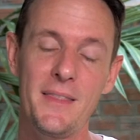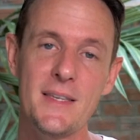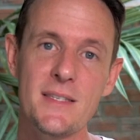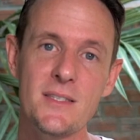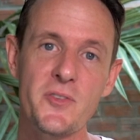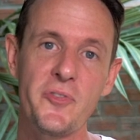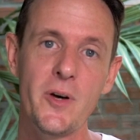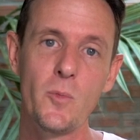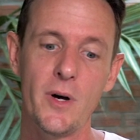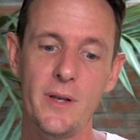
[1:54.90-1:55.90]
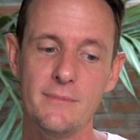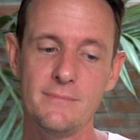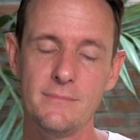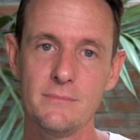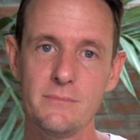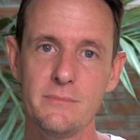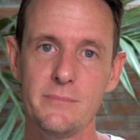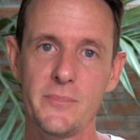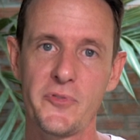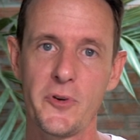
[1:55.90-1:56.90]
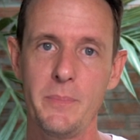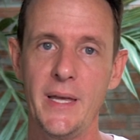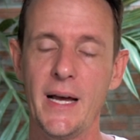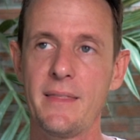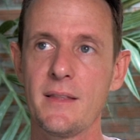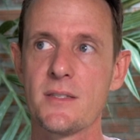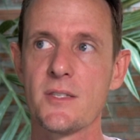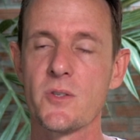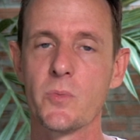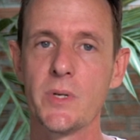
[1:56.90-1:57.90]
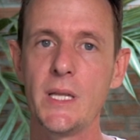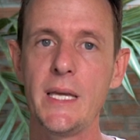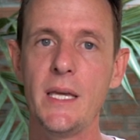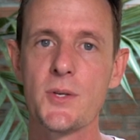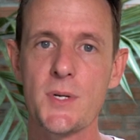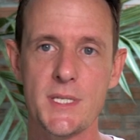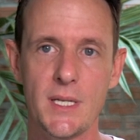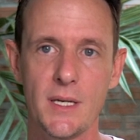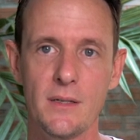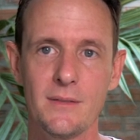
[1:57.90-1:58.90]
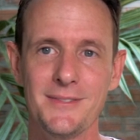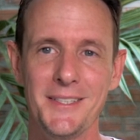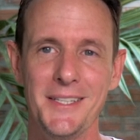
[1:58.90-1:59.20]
This is a fun one. For me, I think this is a really interesting